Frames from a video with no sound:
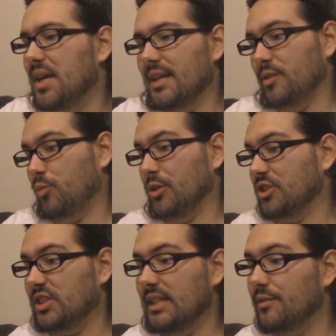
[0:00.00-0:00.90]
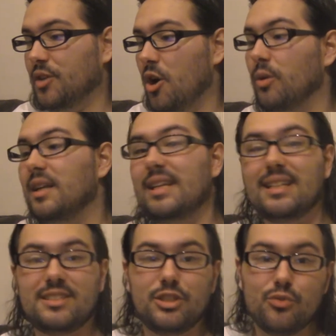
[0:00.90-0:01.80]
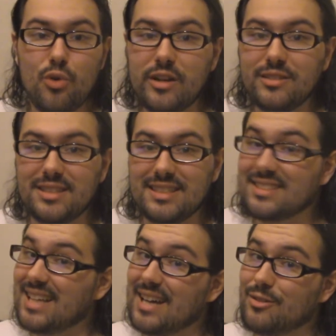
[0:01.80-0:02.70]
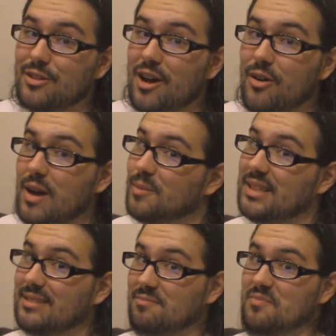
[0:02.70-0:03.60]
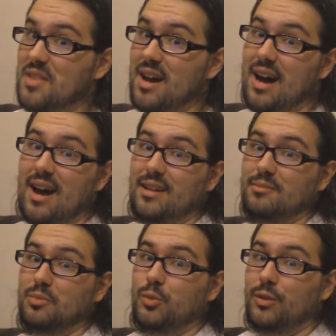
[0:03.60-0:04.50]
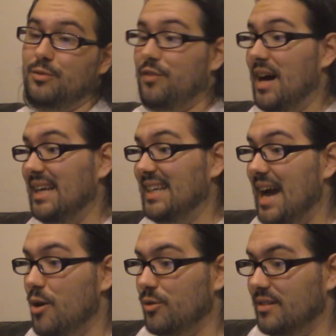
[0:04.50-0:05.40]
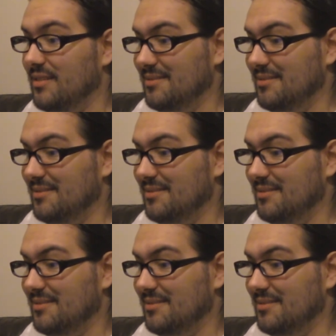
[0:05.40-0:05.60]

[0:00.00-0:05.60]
We'll see if Conan gets his royalties. I don't know. I mean, we'll find out.